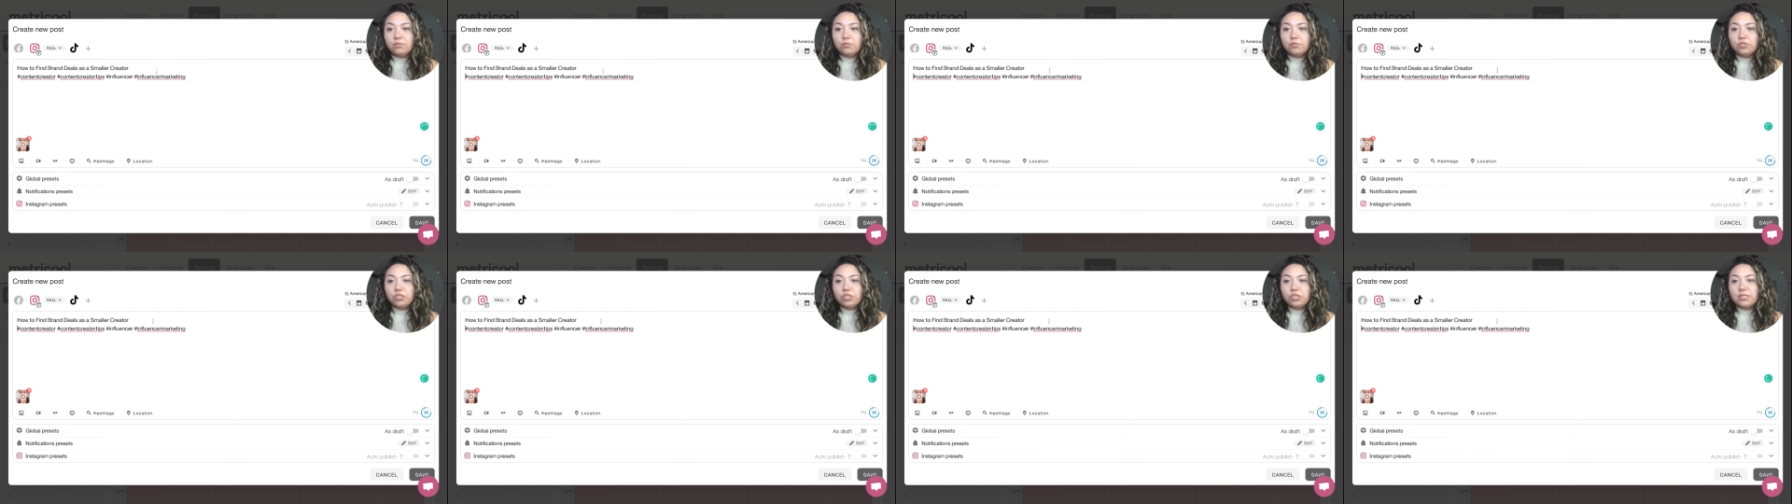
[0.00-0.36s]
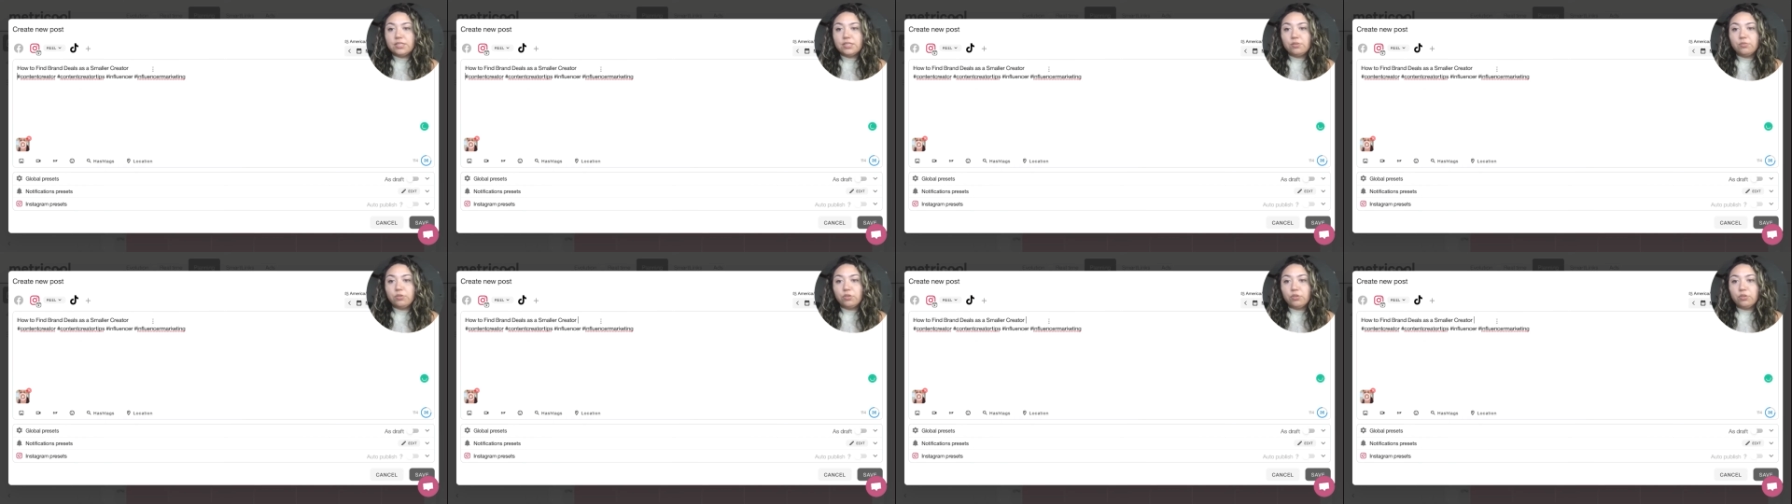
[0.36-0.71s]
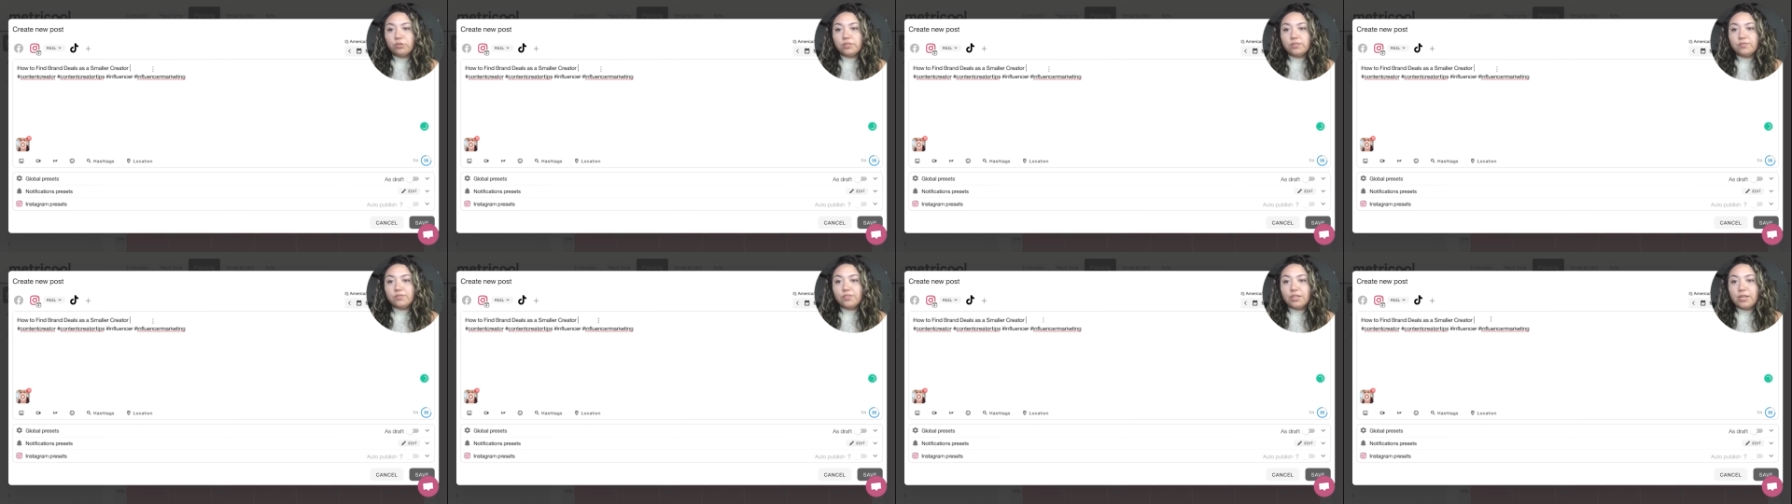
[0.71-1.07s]
We'll just stick with
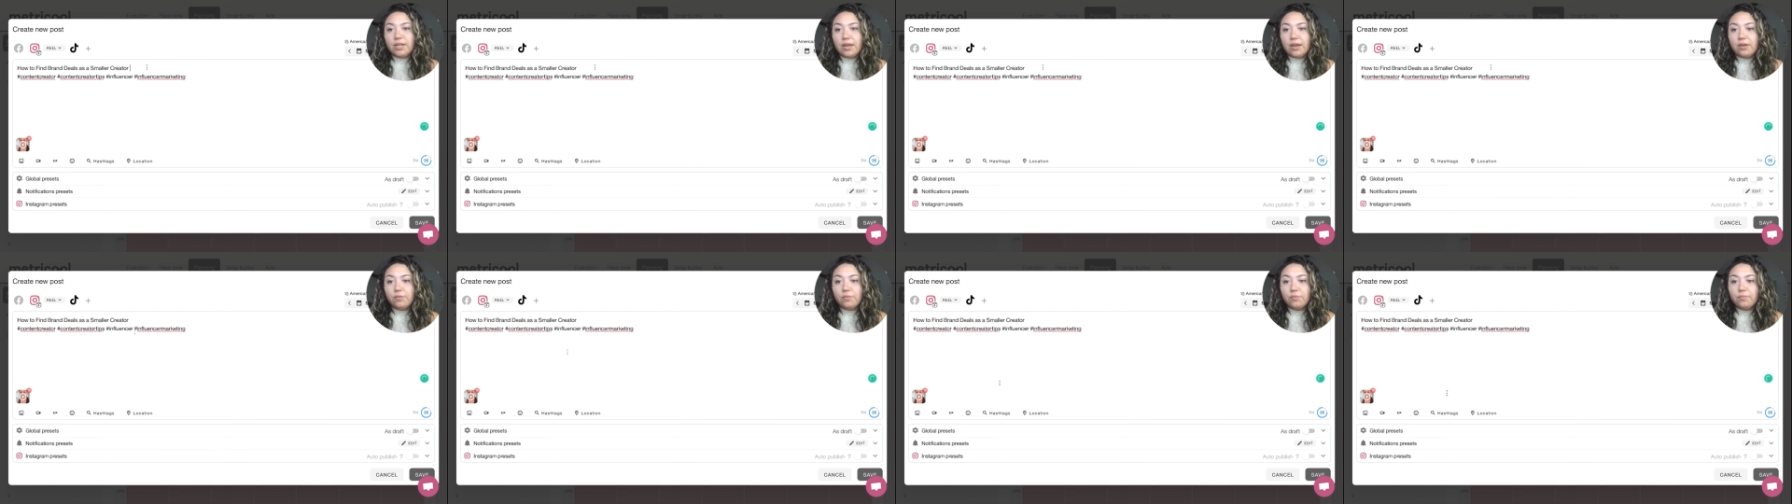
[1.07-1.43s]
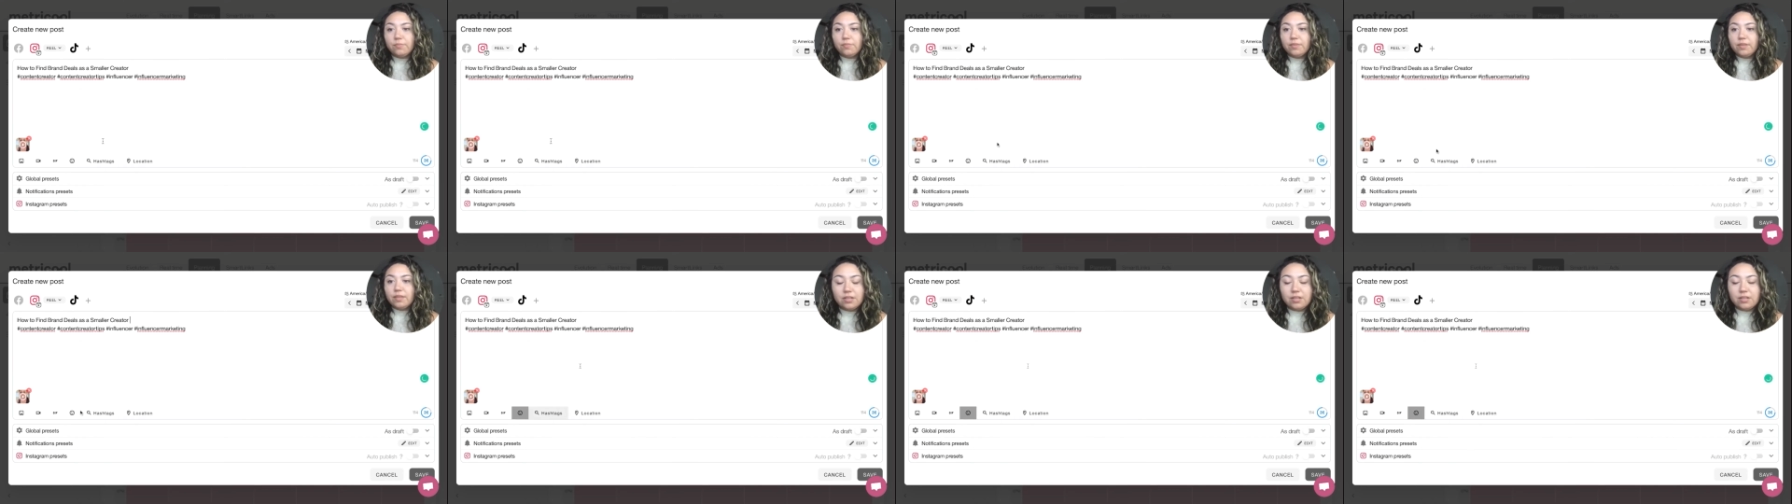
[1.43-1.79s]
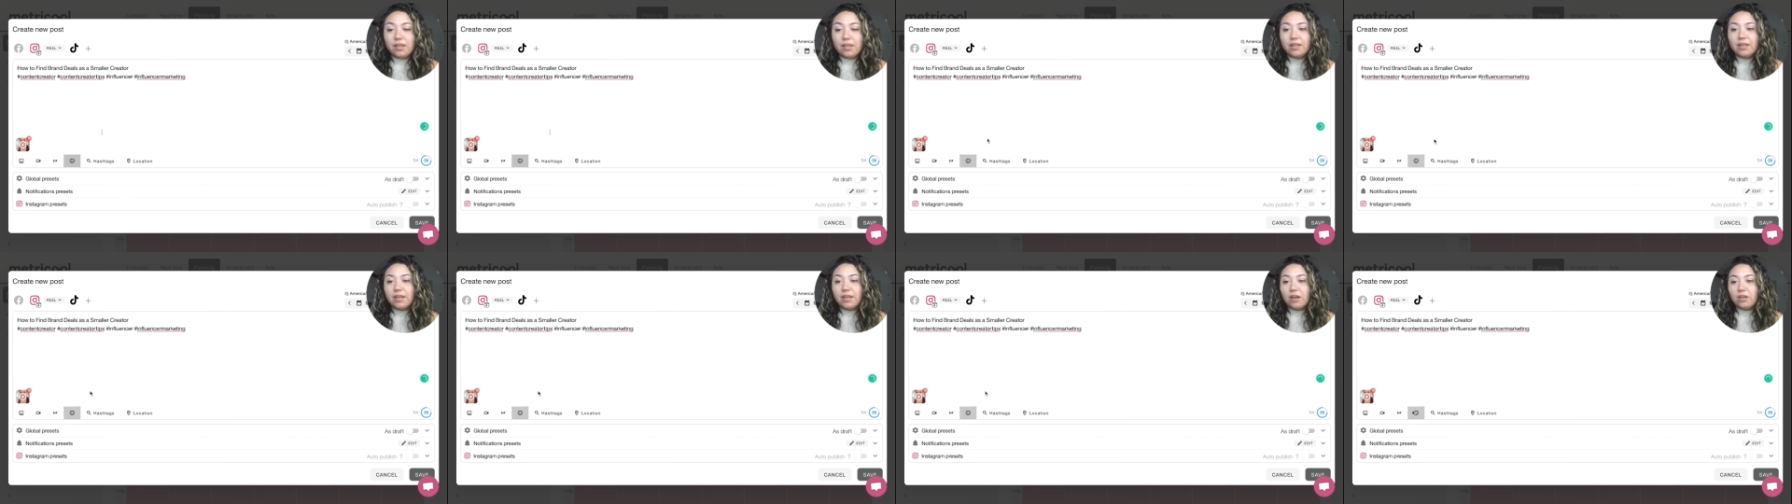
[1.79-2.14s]
those for now. And